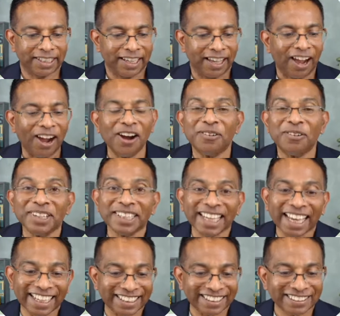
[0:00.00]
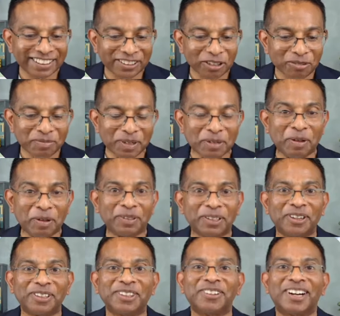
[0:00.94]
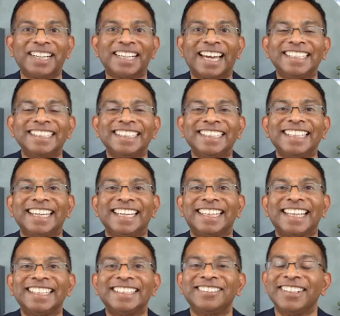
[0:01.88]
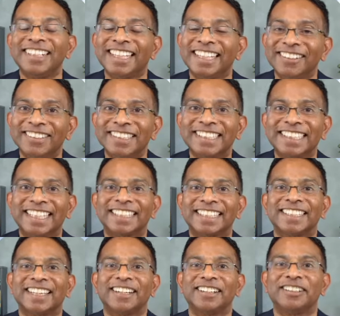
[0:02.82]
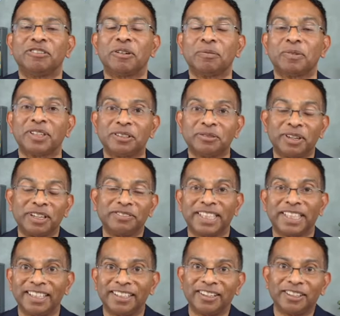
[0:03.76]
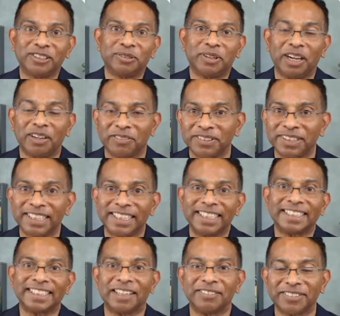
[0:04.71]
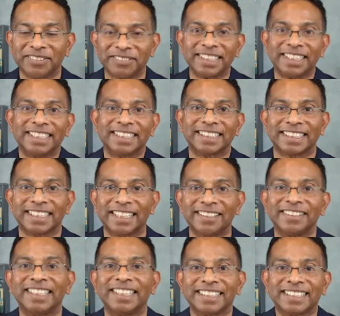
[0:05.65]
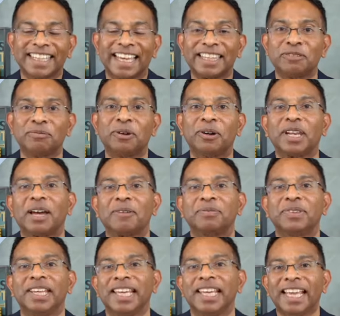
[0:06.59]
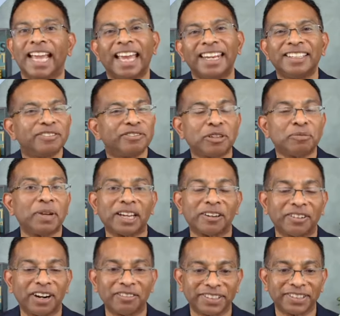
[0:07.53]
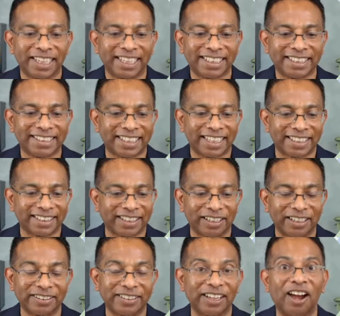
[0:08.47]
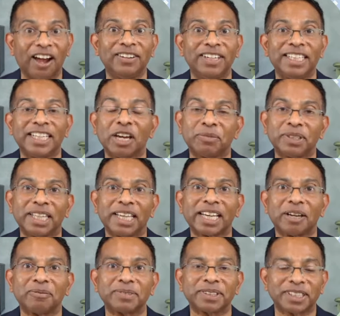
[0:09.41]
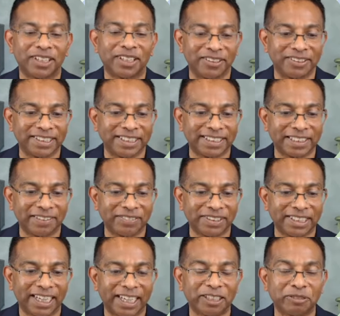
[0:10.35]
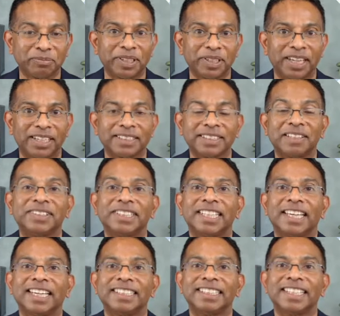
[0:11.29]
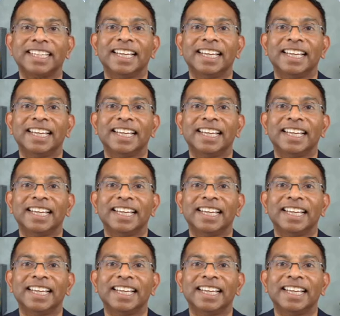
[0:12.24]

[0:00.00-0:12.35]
Oh, okay. So not many people got the right answer there. That's really interesting. So remember on the 12th day, you got 12 of these, 11 of these, 10 of these, and add them all up. And if you make a rough guess, like the only number that comes close is 78